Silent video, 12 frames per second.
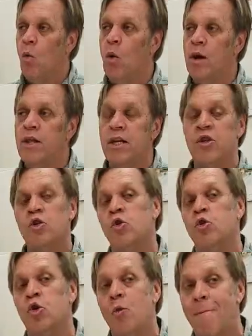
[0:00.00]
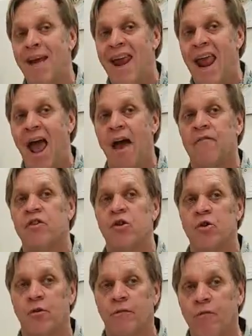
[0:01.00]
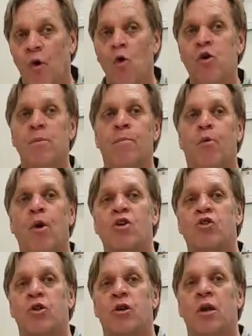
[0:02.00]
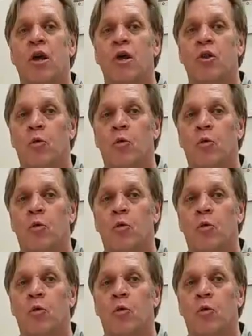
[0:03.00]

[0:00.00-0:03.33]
one of the issues you may have is under full compression,